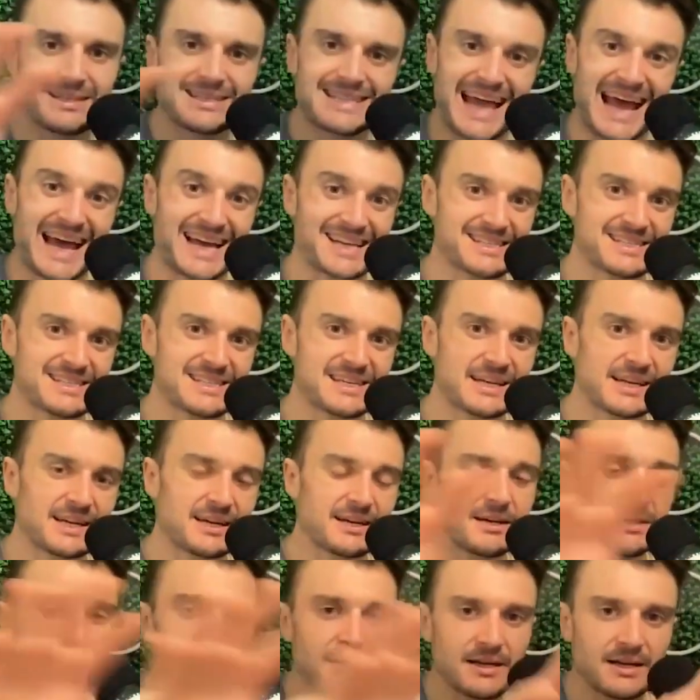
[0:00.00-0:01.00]

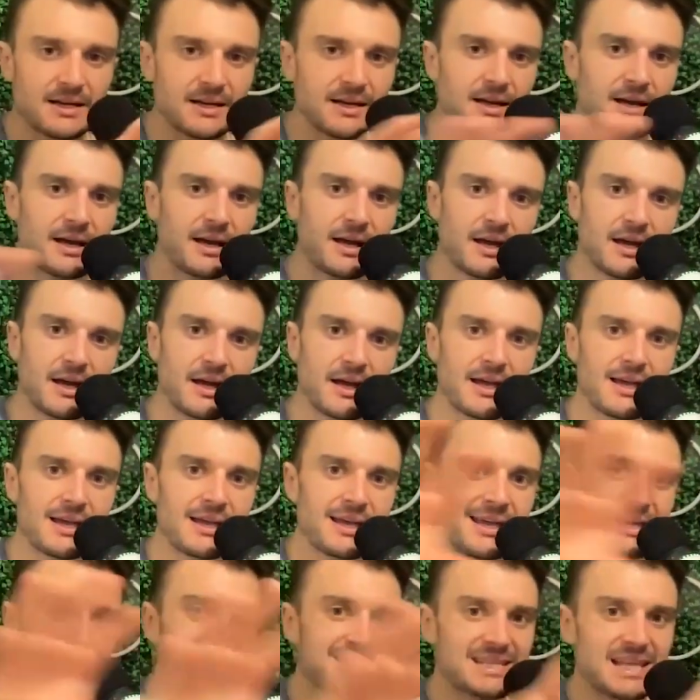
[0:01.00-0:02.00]
Testing
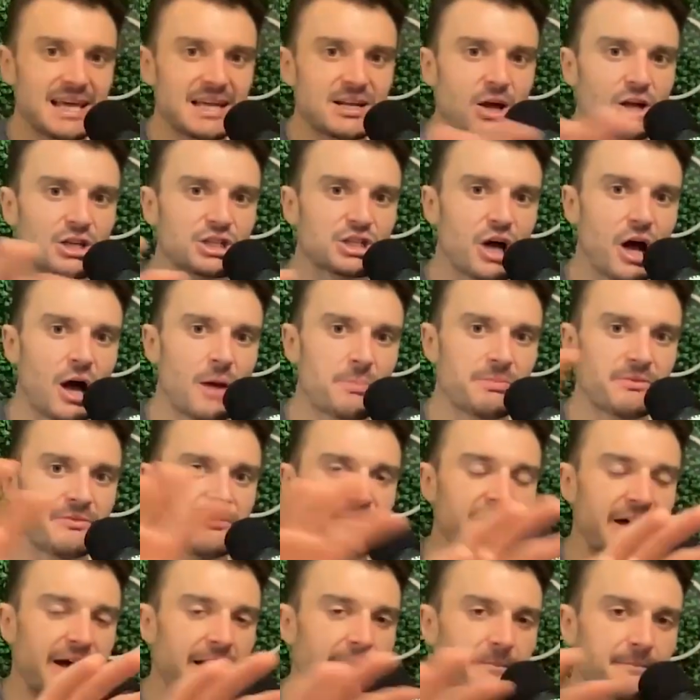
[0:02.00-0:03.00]
is then on top of
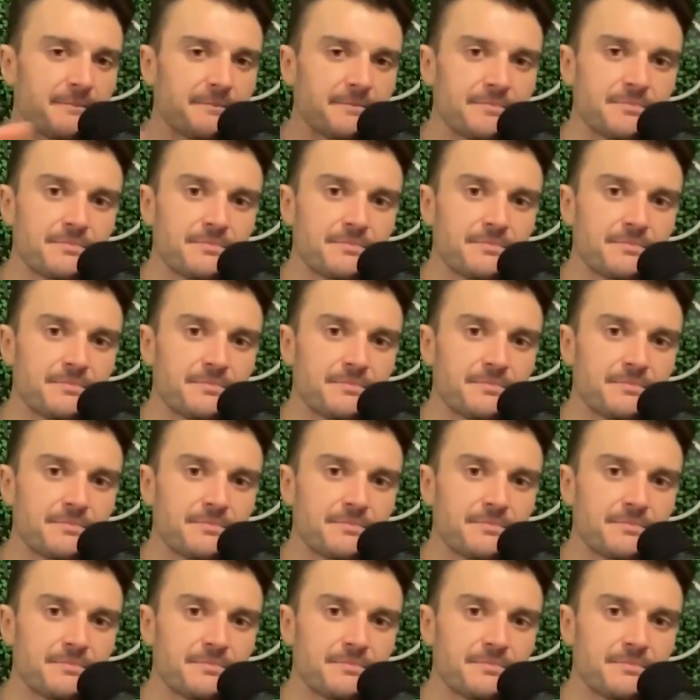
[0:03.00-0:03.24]
that.